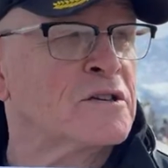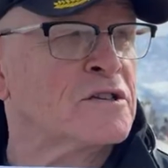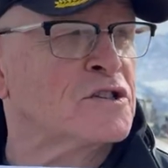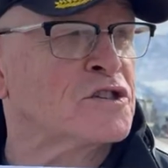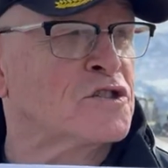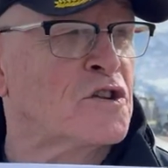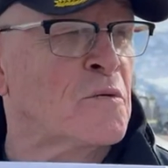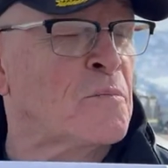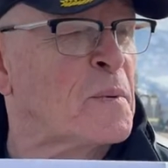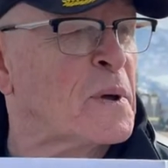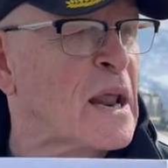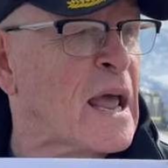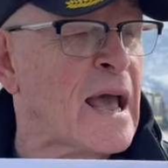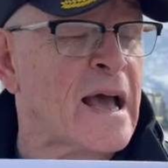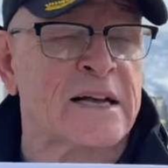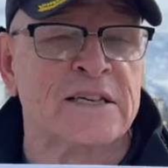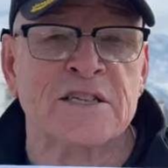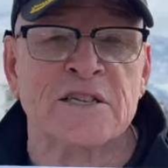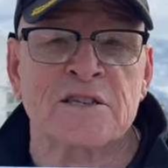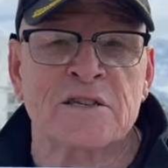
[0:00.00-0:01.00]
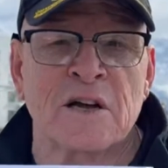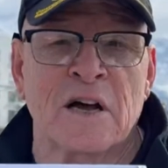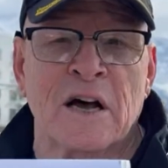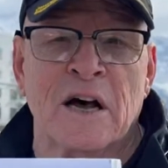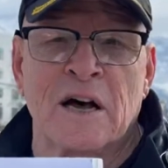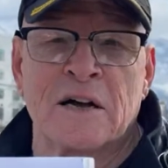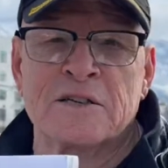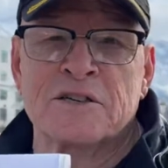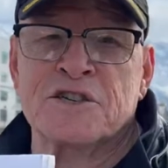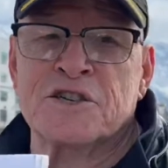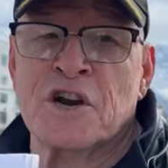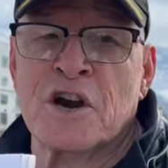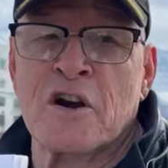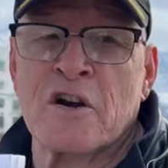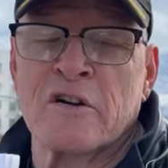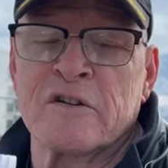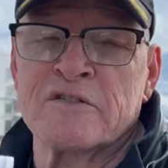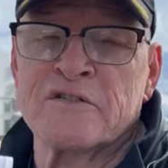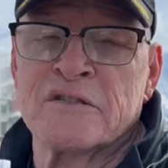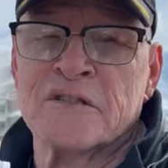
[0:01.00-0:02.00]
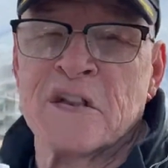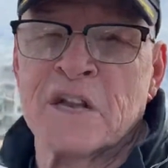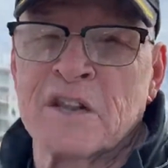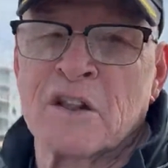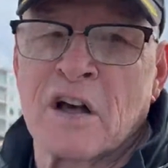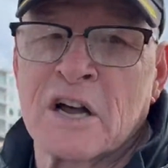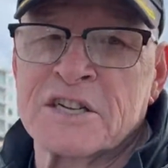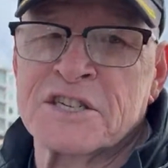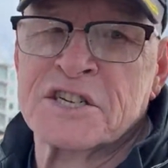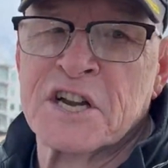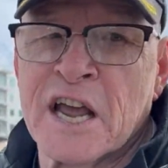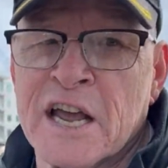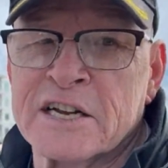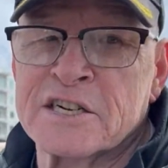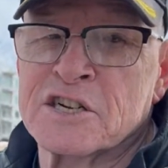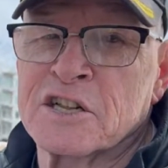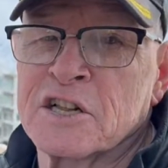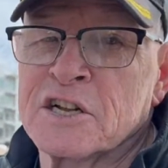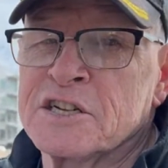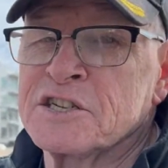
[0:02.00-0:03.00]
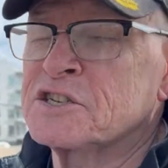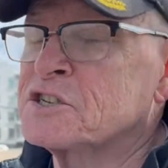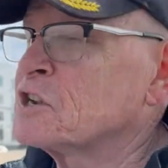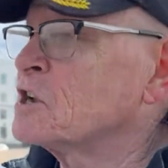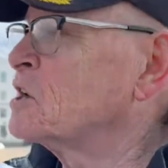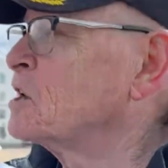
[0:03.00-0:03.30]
Stupid ass sheriffs in Los Angeles.